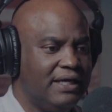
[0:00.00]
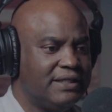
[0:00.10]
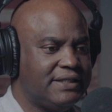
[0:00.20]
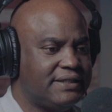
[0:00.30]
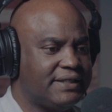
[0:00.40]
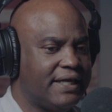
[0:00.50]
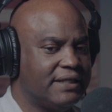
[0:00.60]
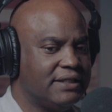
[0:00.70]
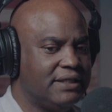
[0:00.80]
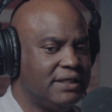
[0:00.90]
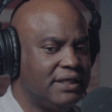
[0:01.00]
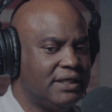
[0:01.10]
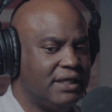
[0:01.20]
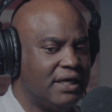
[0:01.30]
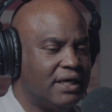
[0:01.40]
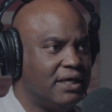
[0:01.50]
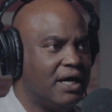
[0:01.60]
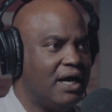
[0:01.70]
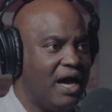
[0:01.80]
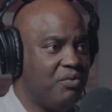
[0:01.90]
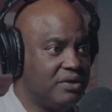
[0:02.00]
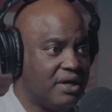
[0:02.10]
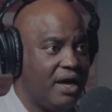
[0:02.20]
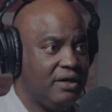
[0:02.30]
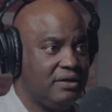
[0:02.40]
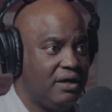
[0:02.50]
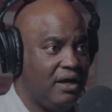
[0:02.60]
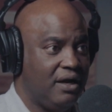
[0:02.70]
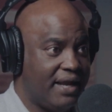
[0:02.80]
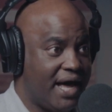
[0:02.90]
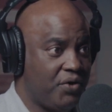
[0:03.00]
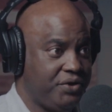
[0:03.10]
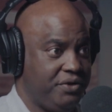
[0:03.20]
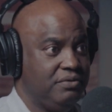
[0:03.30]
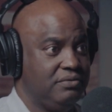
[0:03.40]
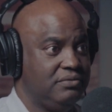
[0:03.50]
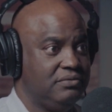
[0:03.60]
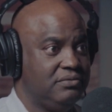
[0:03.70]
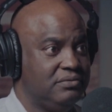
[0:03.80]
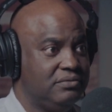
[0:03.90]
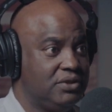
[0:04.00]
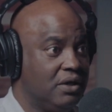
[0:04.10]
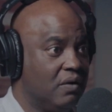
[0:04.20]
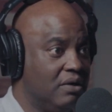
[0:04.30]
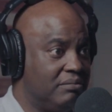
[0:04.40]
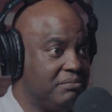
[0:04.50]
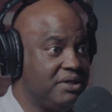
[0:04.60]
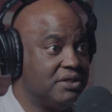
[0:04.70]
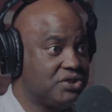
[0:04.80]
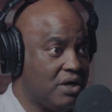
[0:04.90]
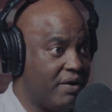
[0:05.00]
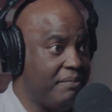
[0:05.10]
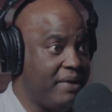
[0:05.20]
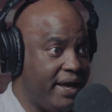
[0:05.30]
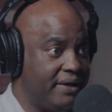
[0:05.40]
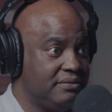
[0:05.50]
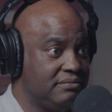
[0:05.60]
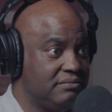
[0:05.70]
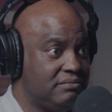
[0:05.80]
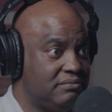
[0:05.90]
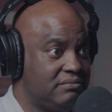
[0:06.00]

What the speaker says: She said, I will not allow you to grow up to be a sorry man.